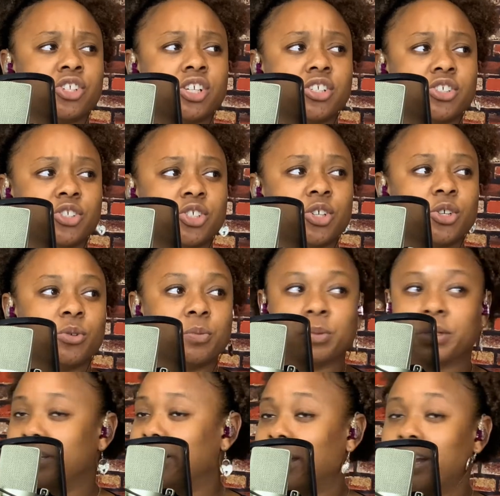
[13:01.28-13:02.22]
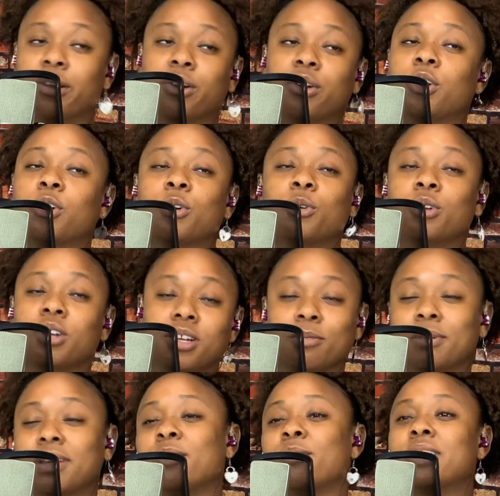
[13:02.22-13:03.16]
just you, but I don't know.
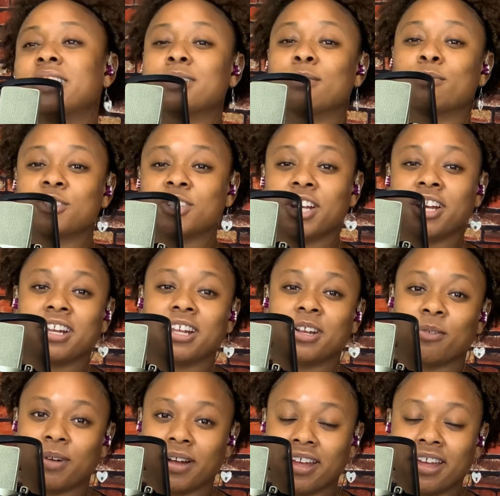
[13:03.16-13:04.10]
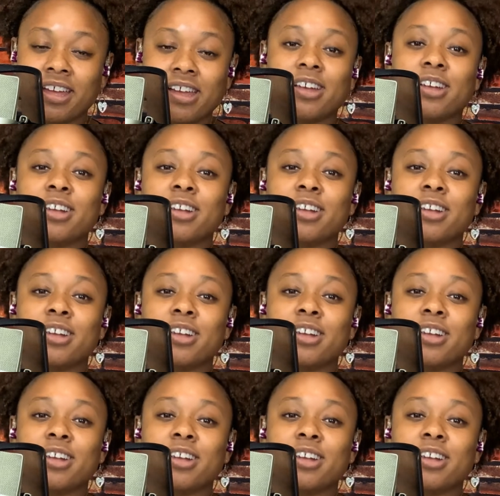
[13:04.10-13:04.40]
Anyways, I'm going to share it anyway.